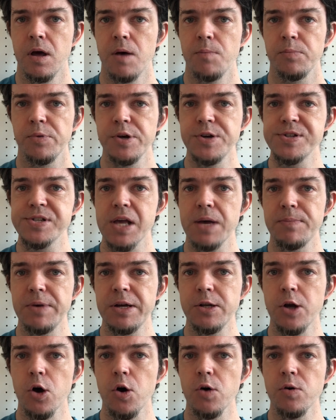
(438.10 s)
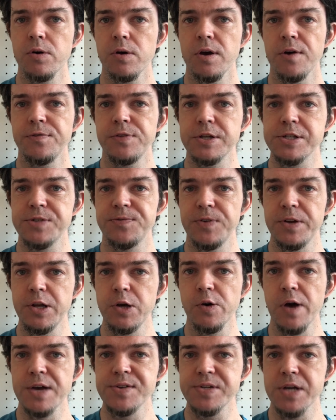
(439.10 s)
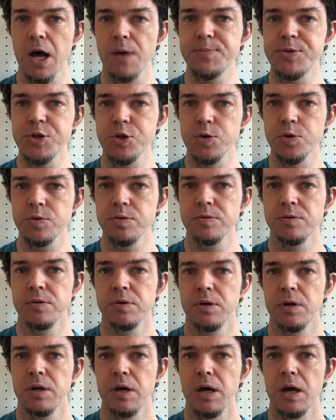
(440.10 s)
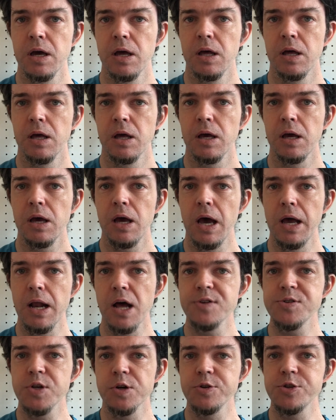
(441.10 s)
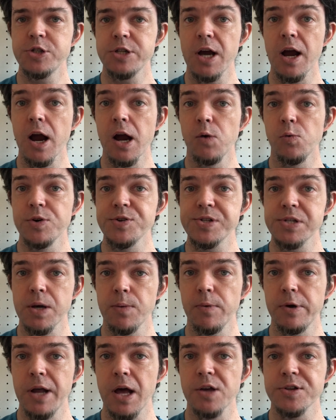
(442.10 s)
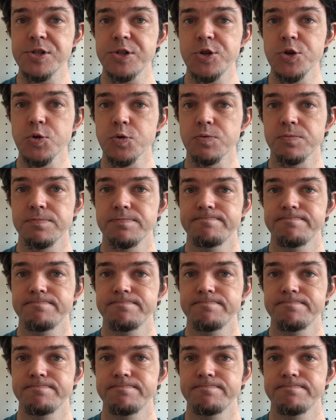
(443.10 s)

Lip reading: Please let me know if this video has helped you, and also share it with someone else too.